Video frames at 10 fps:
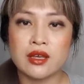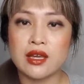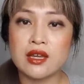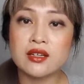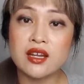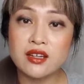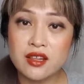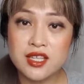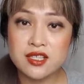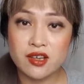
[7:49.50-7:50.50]
In
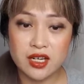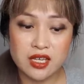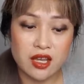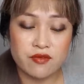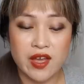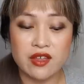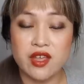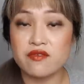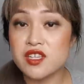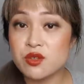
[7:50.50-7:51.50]
another study, they found
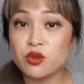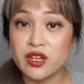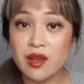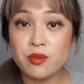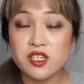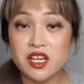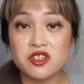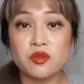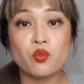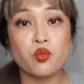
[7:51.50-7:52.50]
that visible light
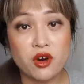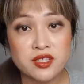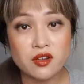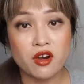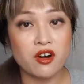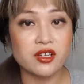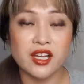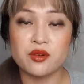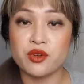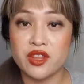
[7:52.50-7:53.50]
protection wasn't
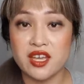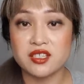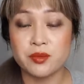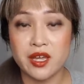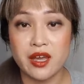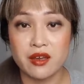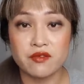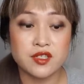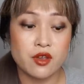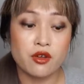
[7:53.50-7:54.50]
correlated with SPF,
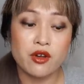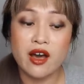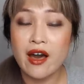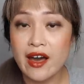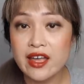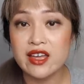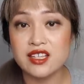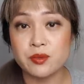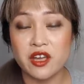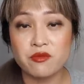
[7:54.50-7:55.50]
so a higher
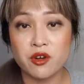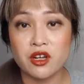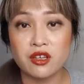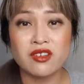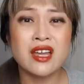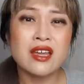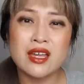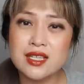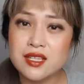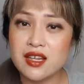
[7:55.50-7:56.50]
SPF product
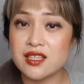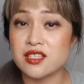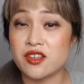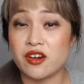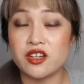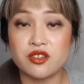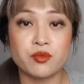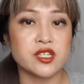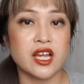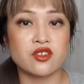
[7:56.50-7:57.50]
isn't necessary to
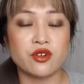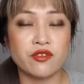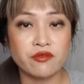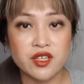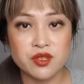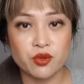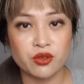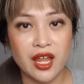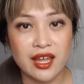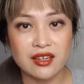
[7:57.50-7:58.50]
protect you from visible
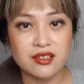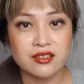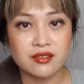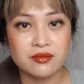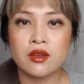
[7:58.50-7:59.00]
light.